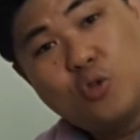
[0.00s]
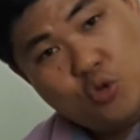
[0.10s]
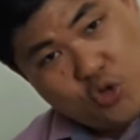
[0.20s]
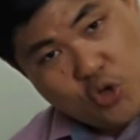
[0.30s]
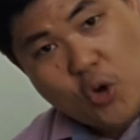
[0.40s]

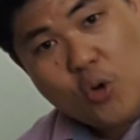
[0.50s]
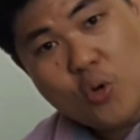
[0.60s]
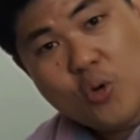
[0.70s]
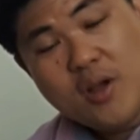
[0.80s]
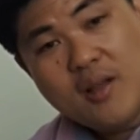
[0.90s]
to
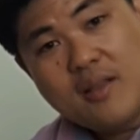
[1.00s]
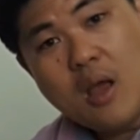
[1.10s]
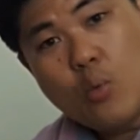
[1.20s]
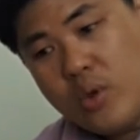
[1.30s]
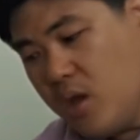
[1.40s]
show
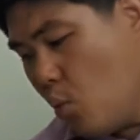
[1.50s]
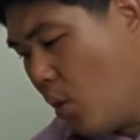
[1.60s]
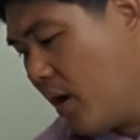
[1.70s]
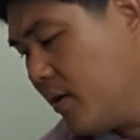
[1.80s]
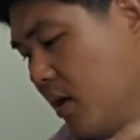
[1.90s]
that we
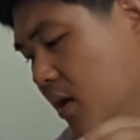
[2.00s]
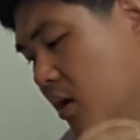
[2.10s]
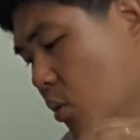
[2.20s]
want